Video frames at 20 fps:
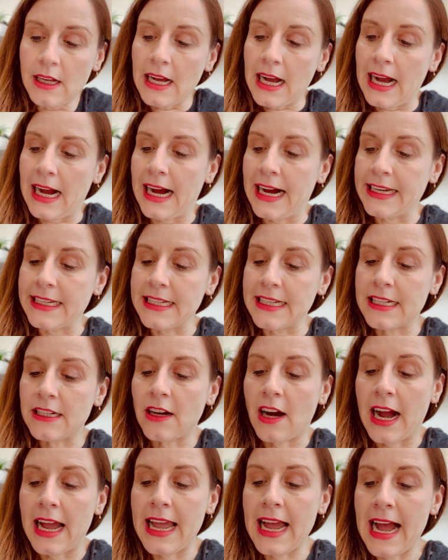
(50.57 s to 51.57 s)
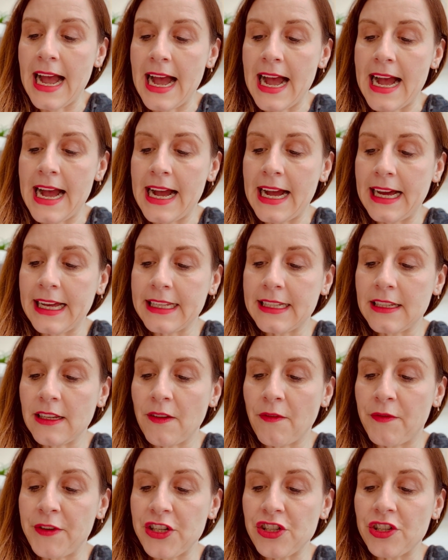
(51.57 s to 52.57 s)
And I had
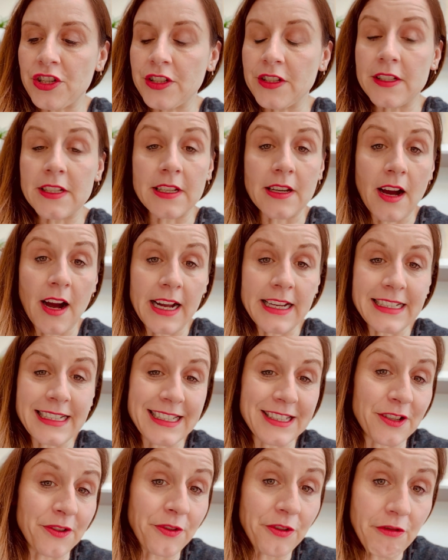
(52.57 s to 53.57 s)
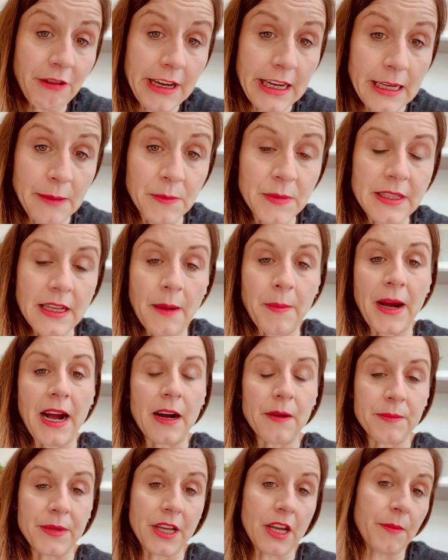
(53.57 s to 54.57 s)
visions and ideas and dreams
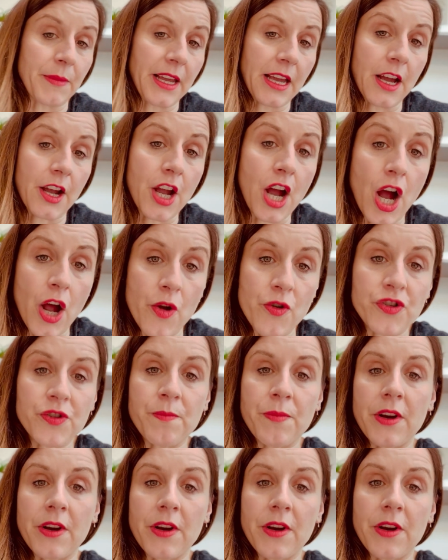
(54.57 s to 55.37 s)
about becoming a coach,